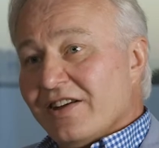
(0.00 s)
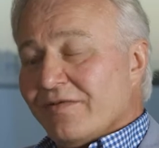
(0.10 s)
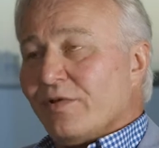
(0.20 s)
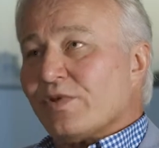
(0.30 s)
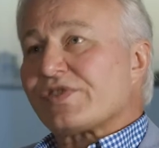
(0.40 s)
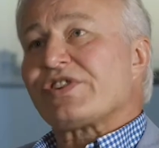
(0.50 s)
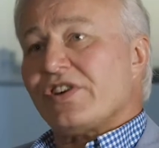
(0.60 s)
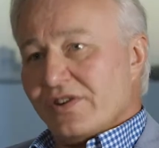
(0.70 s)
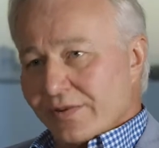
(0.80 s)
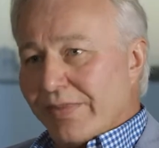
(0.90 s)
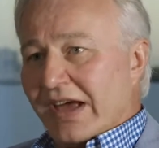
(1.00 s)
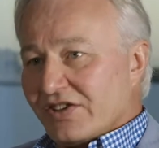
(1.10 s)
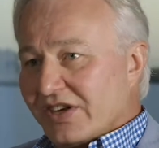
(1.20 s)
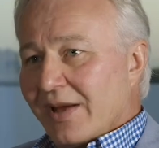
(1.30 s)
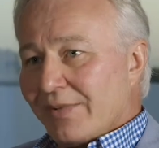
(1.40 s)
for certain
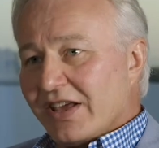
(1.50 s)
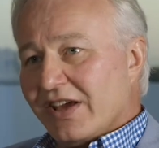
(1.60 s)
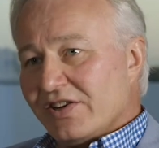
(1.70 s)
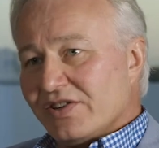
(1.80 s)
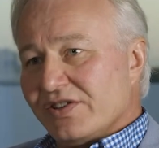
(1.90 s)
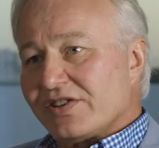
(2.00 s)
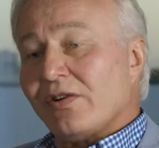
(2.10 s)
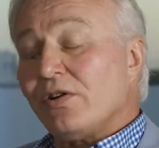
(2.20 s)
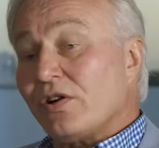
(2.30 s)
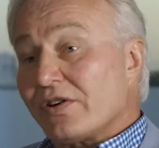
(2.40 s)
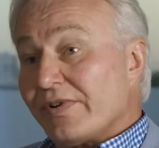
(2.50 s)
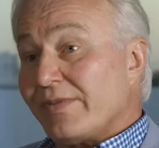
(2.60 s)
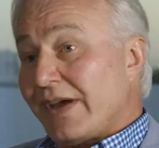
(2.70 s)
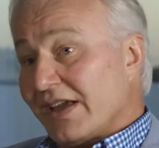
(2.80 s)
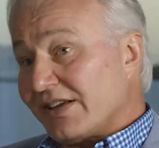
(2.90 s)
packaging applications, so longer
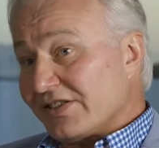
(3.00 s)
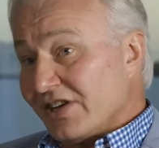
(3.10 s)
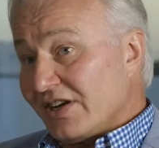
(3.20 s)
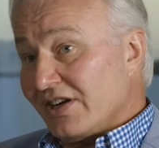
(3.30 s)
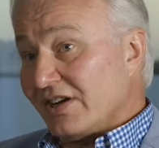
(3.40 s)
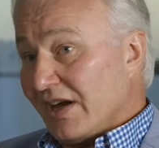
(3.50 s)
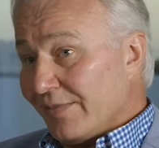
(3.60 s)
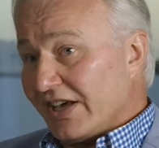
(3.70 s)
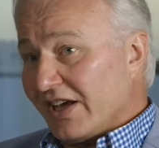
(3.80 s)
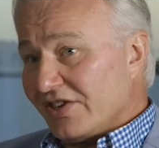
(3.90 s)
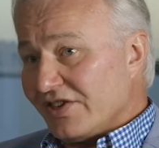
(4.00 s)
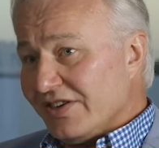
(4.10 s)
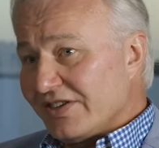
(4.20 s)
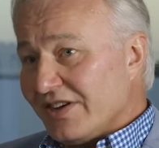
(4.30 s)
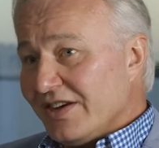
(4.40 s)
run packaging
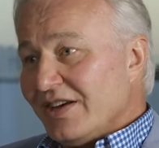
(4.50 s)
applications.